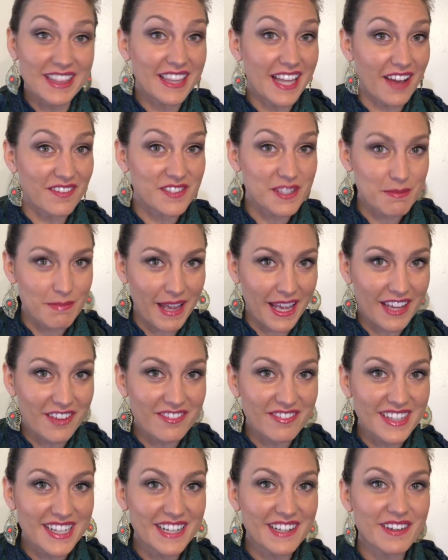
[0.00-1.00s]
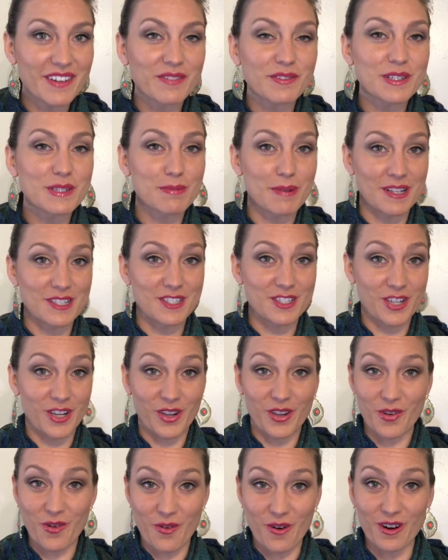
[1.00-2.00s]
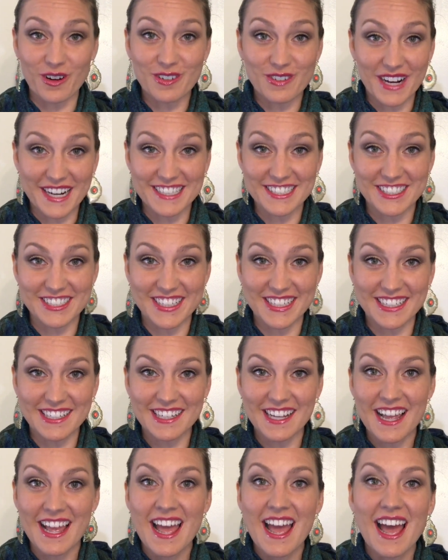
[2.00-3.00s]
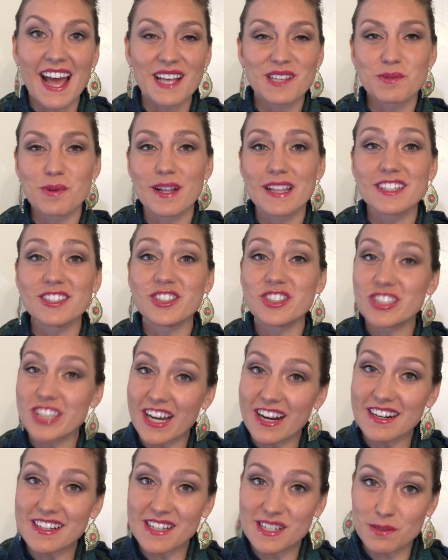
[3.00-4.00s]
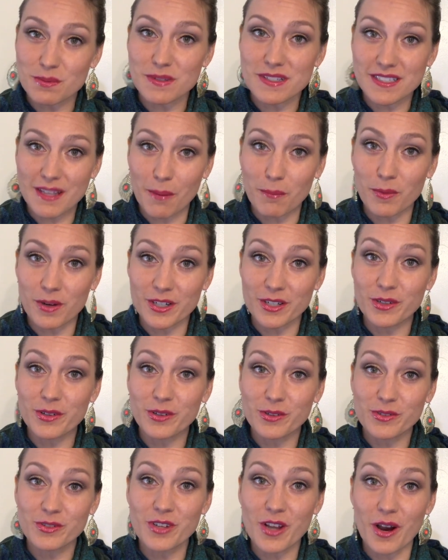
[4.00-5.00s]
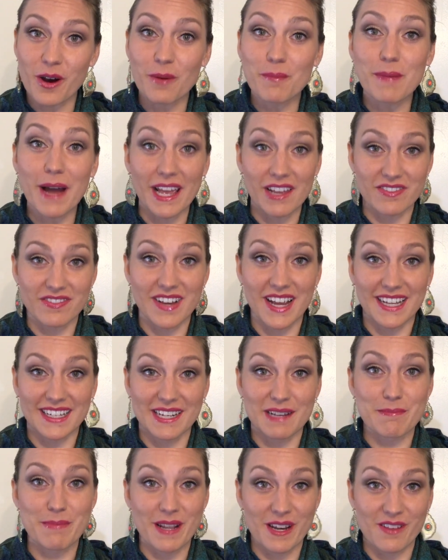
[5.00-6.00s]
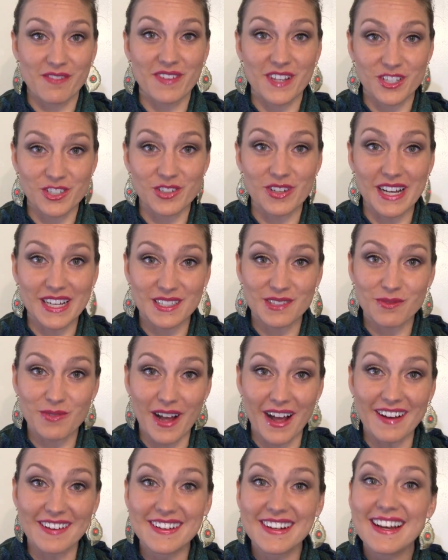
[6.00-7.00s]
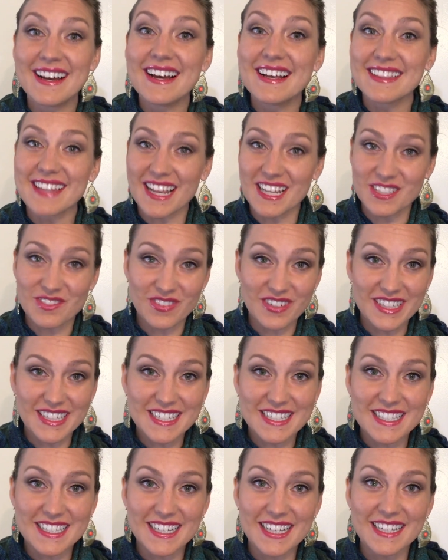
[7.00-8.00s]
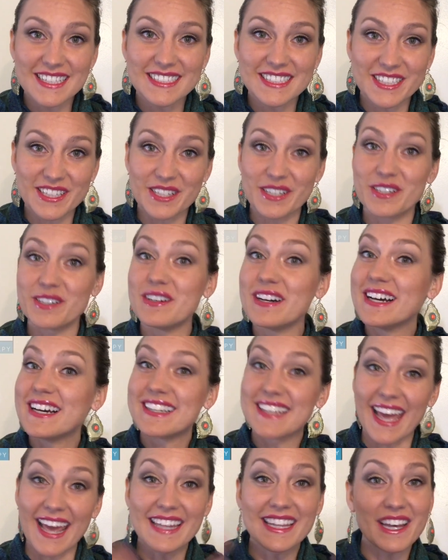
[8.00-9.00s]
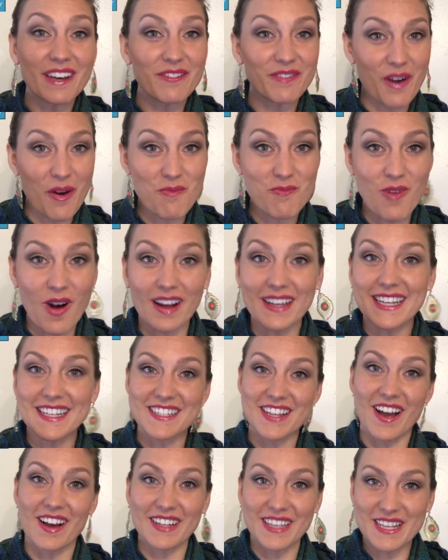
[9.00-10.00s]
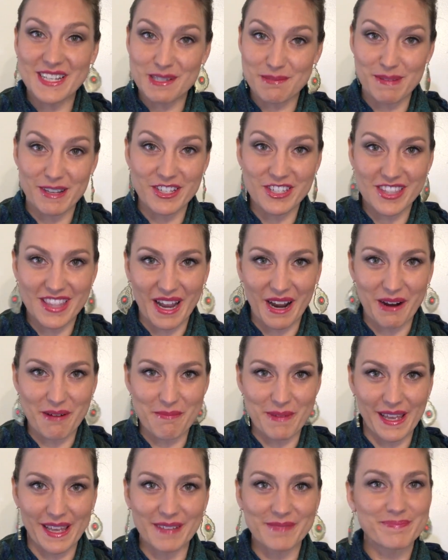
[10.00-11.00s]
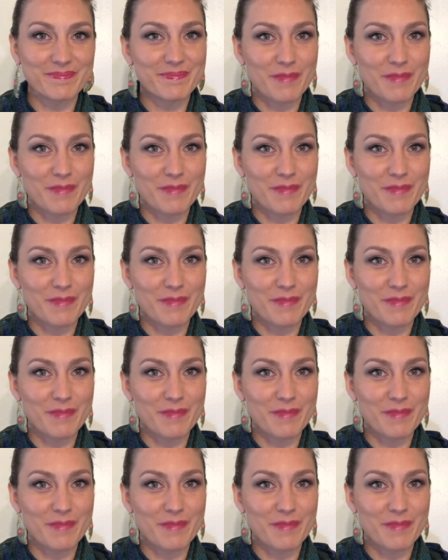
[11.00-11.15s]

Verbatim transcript: I'd love to make a video in response to your question, as well as share this with someone who you know might find it beneficial as well. Thanks for listening to Kayla from Walkie Talkie Speech Therapy.